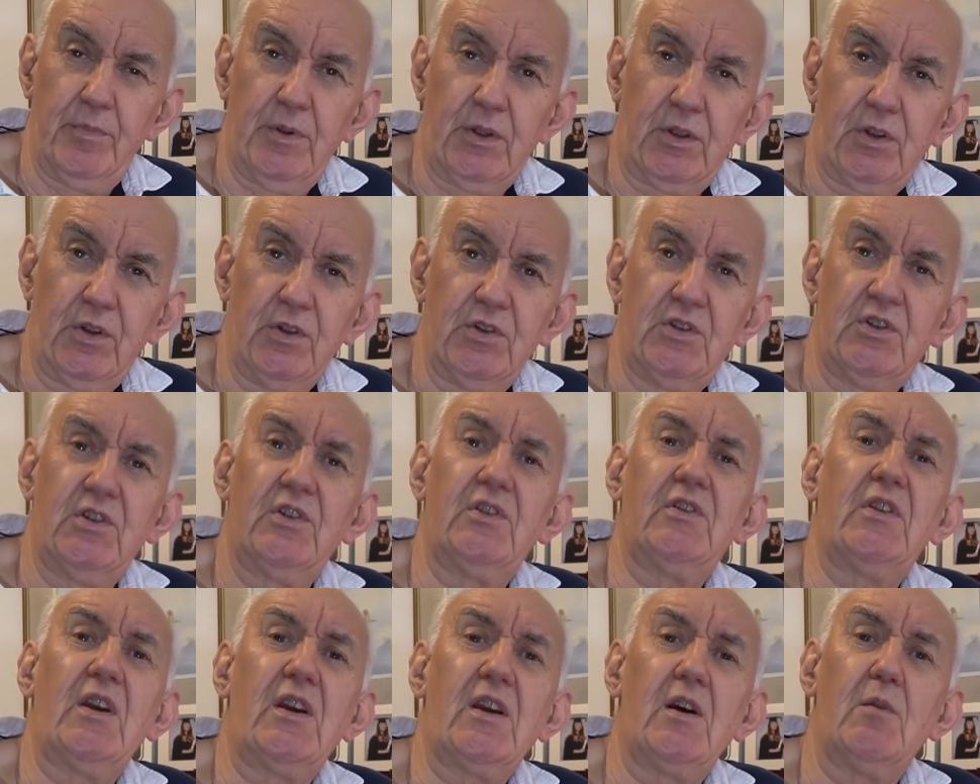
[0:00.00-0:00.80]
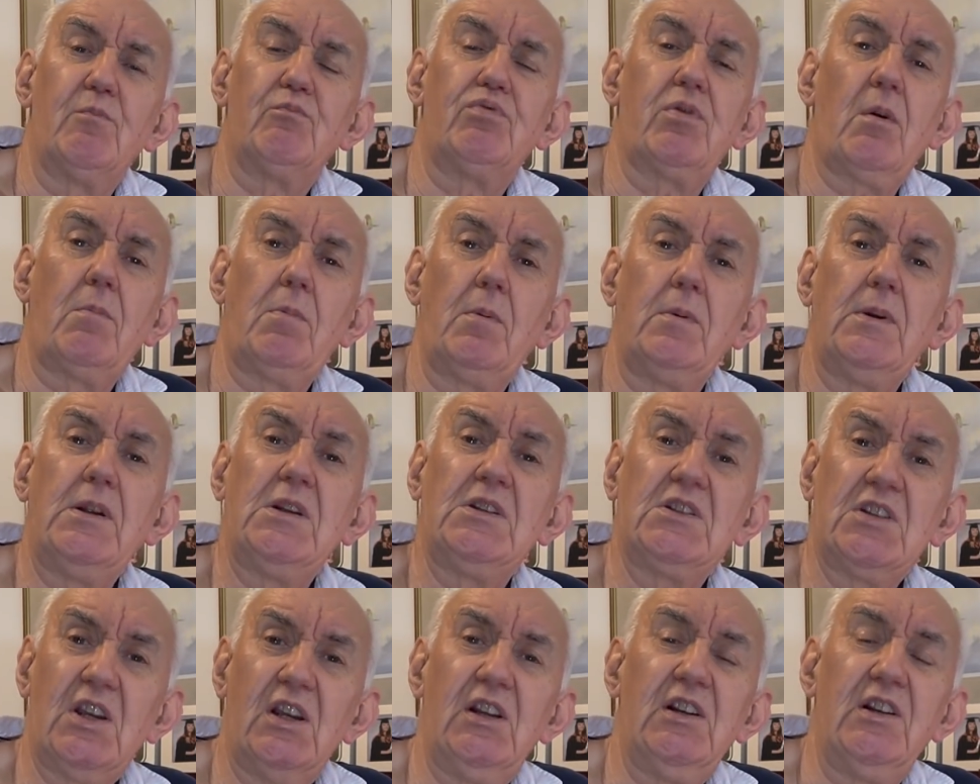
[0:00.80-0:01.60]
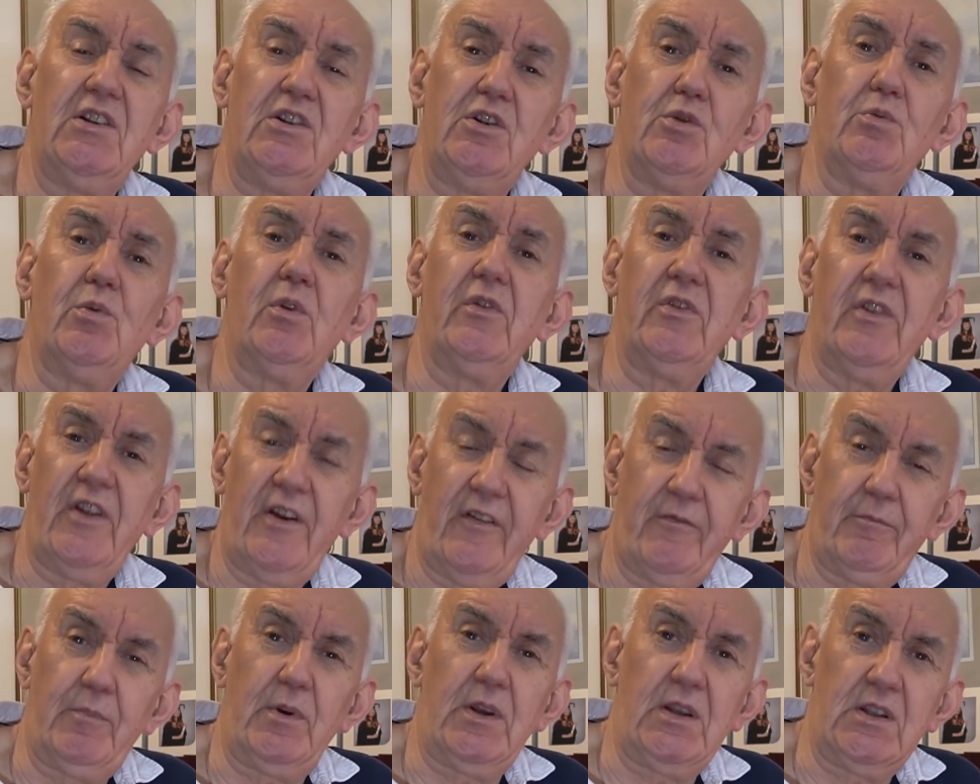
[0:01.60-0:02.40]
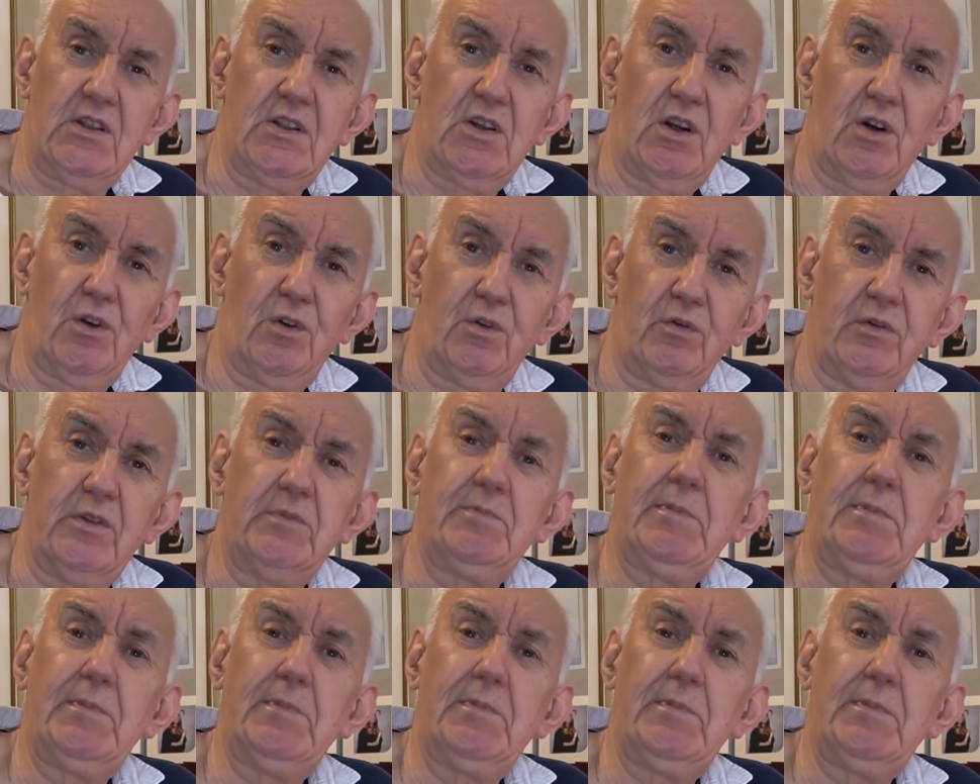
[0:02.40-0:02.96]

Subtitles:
because they are probably telling you what they've been told.